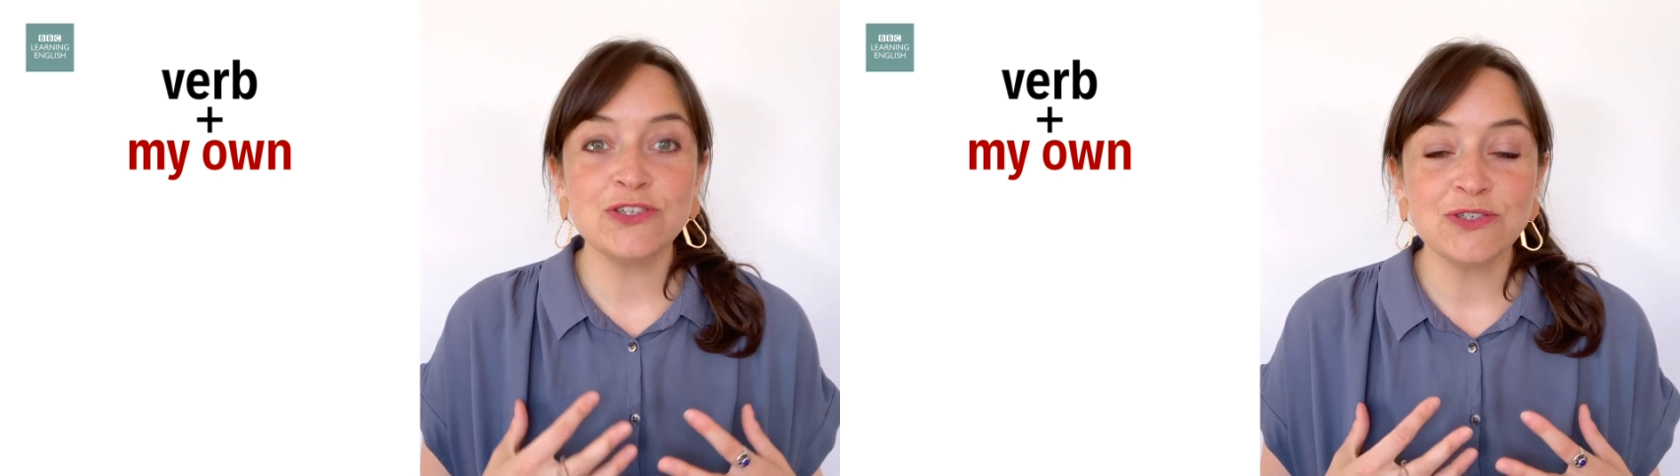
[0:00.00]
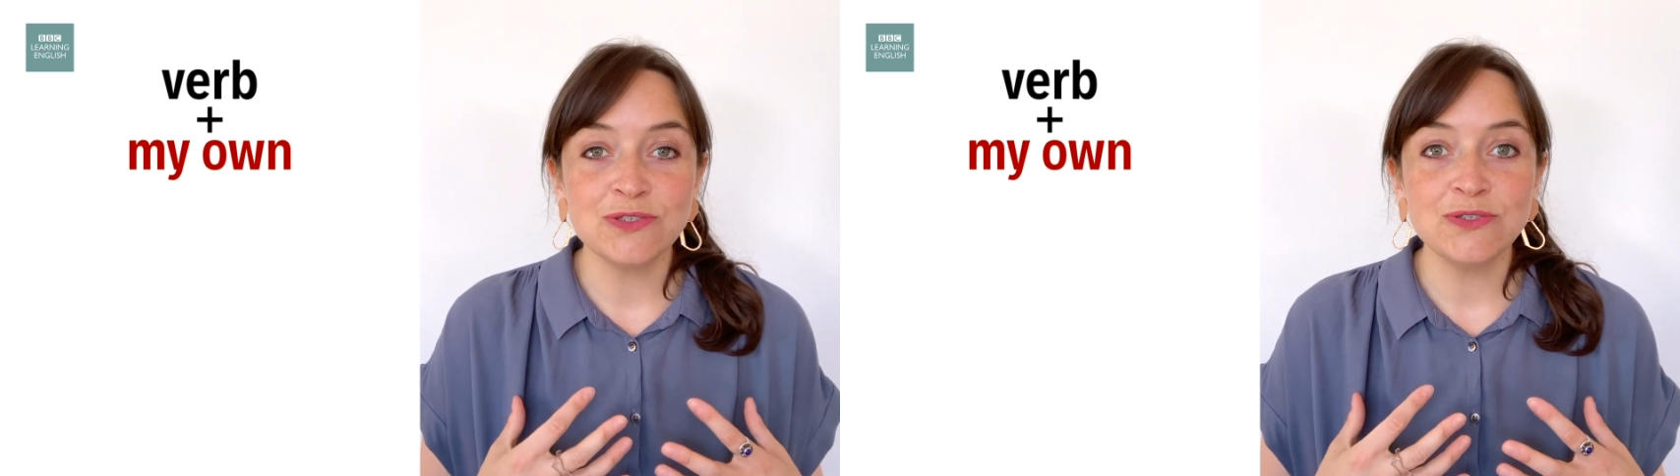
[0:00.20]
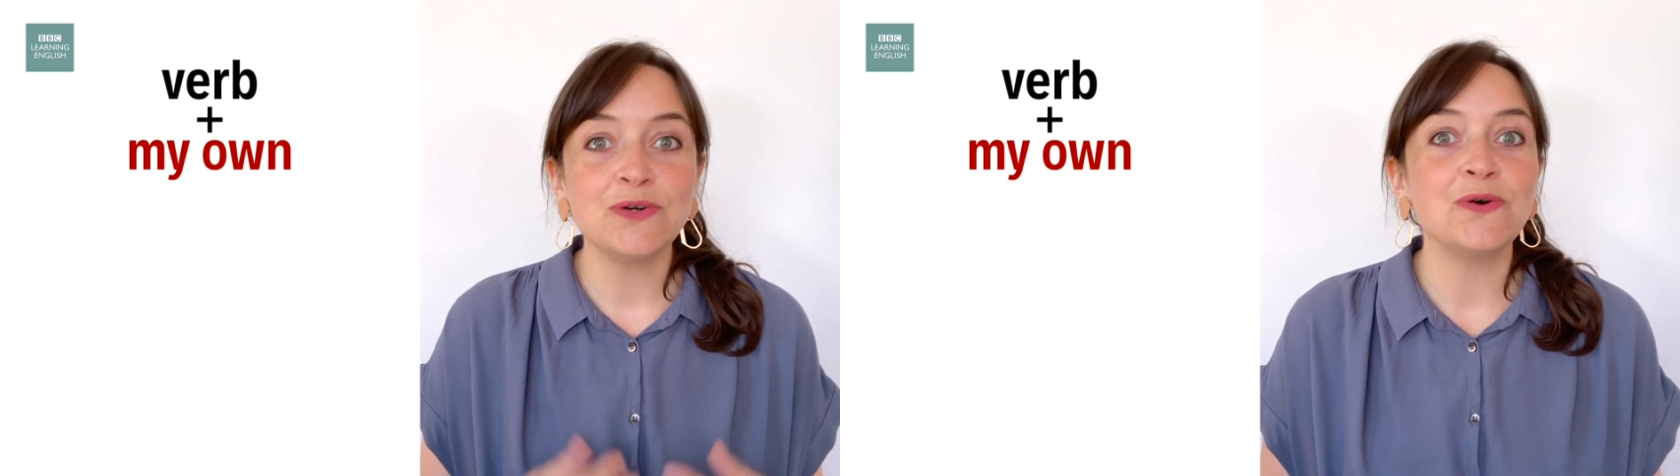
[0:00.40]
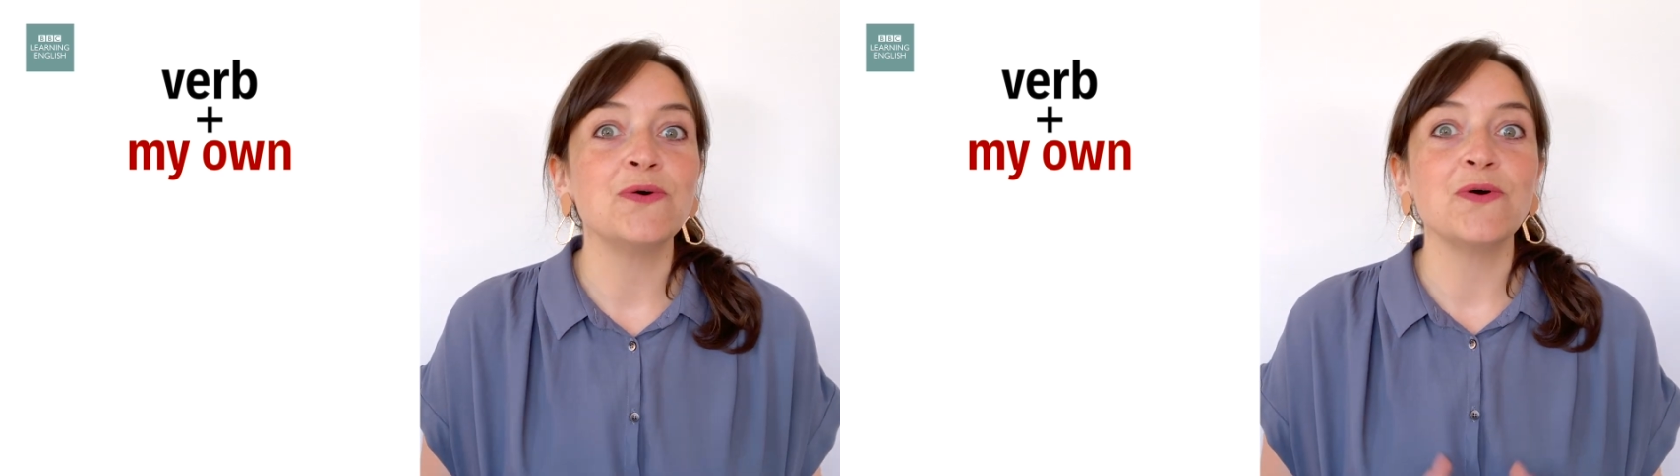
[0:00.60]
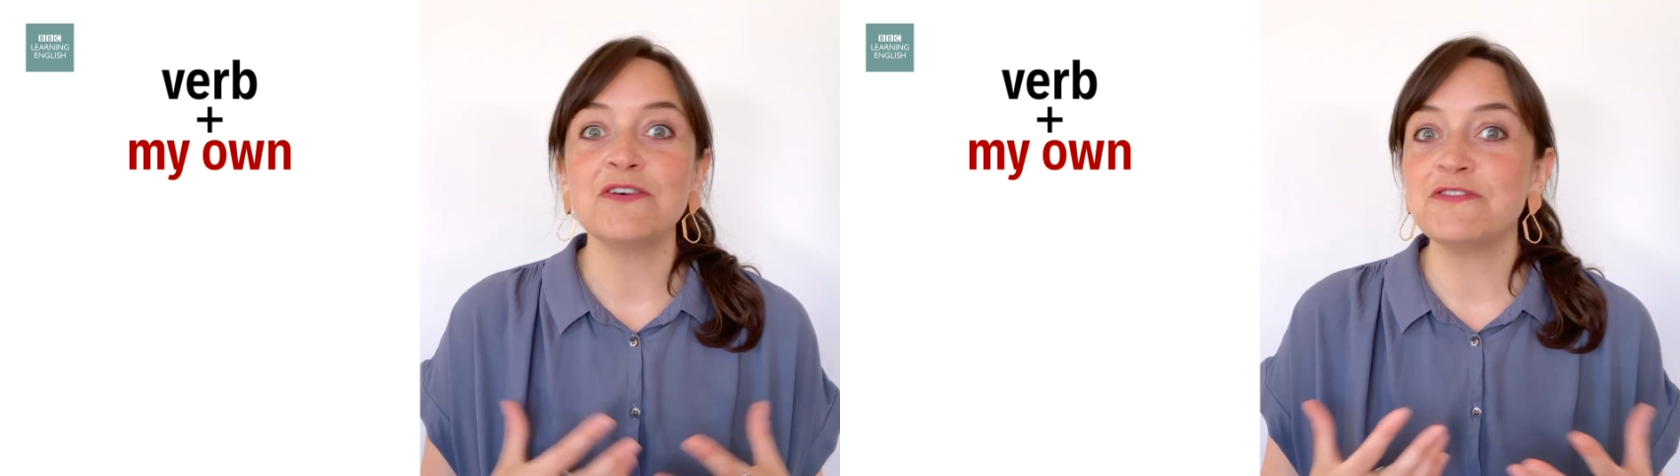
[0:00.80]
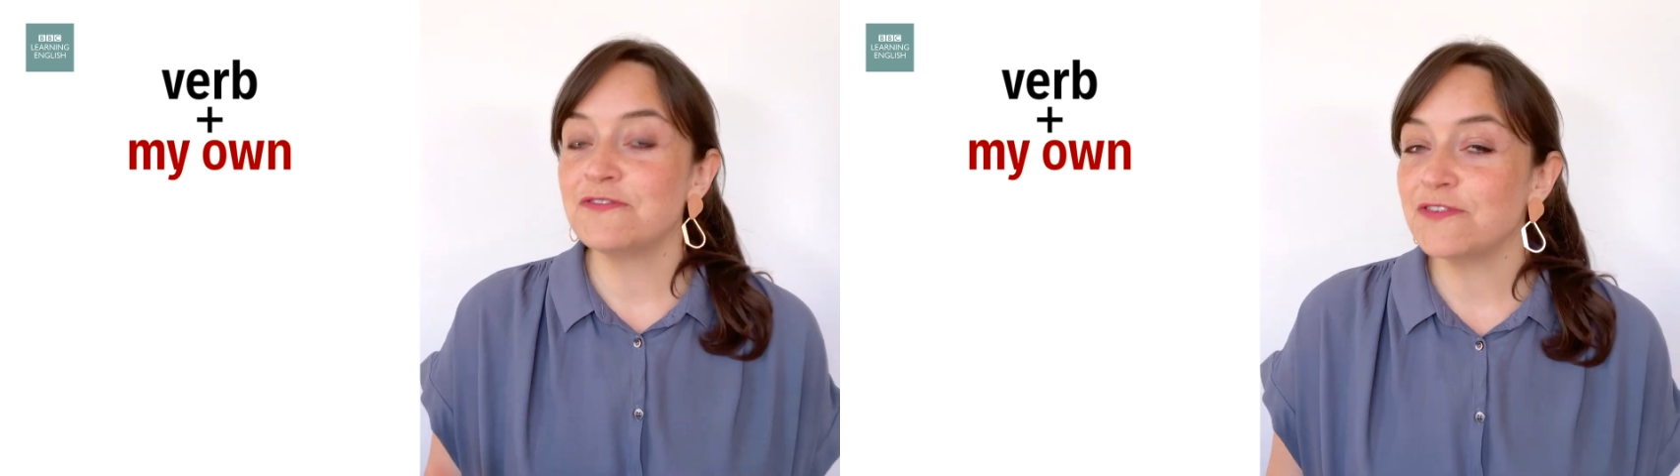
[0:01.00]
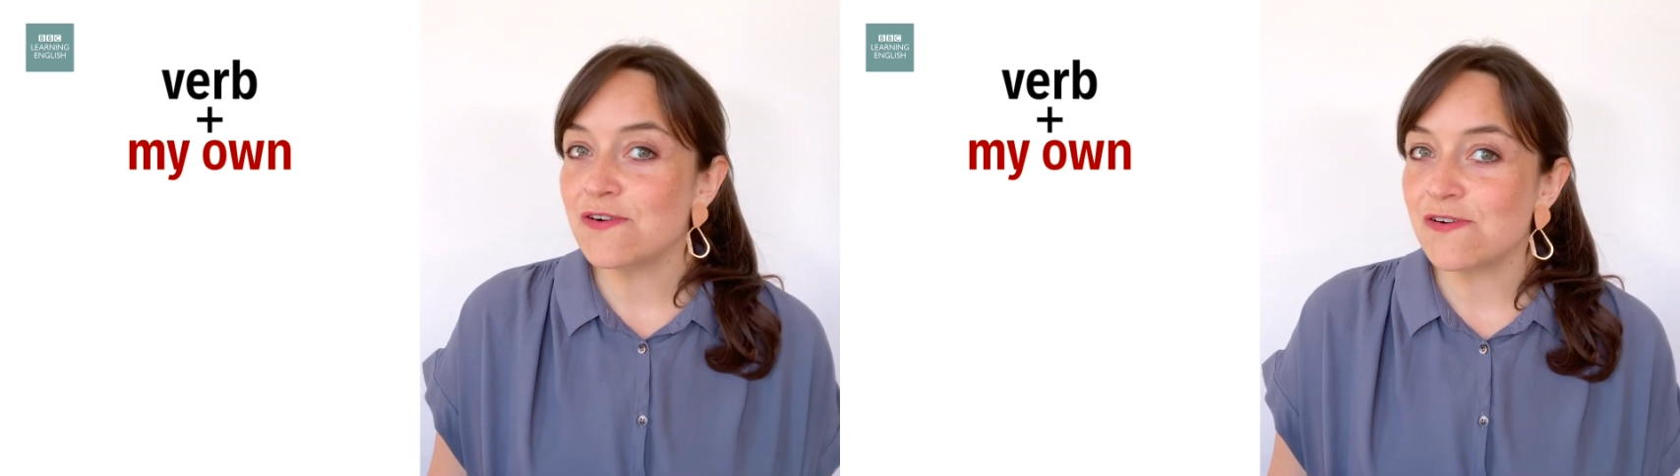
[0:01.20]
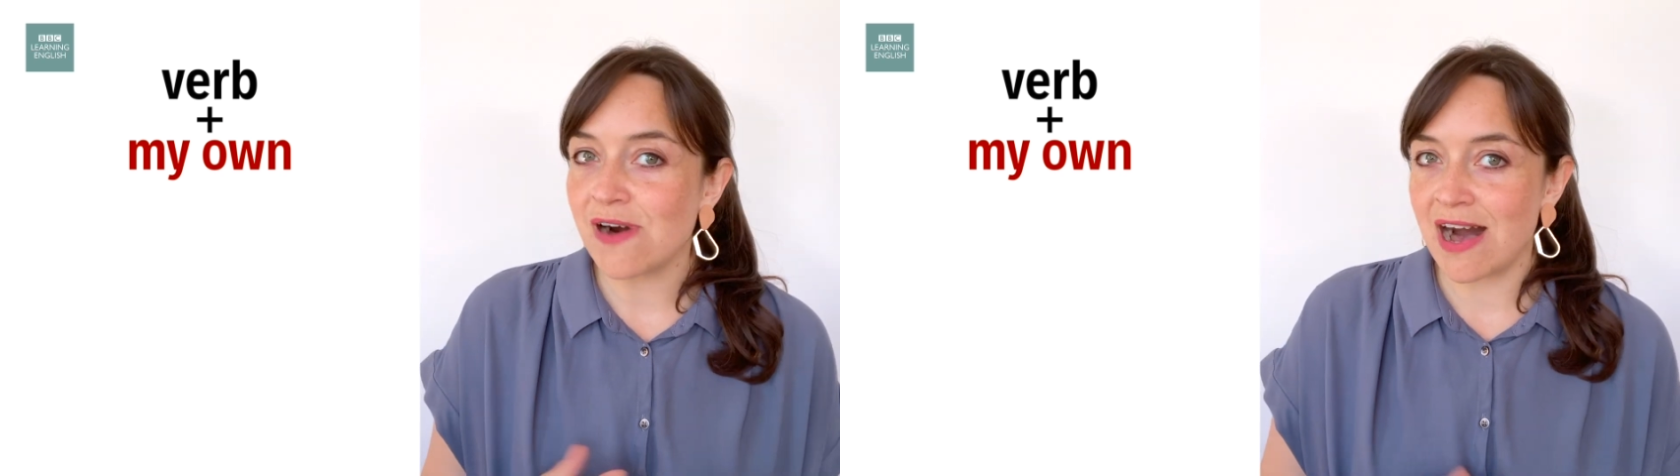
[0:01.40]
to or
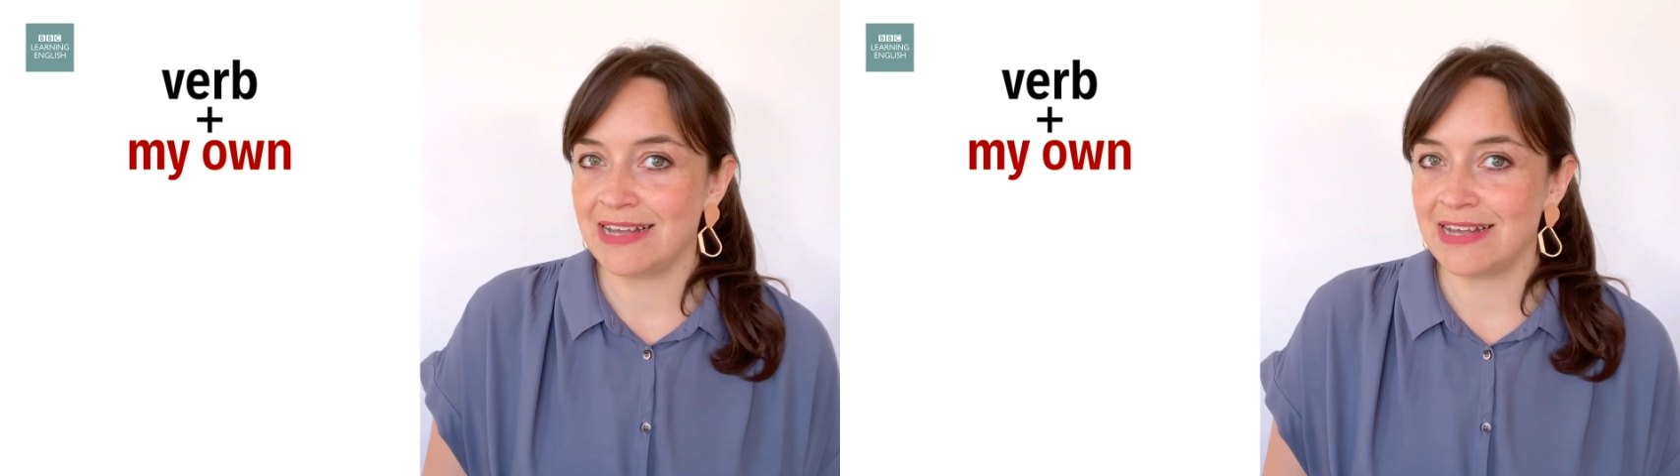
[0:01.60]
for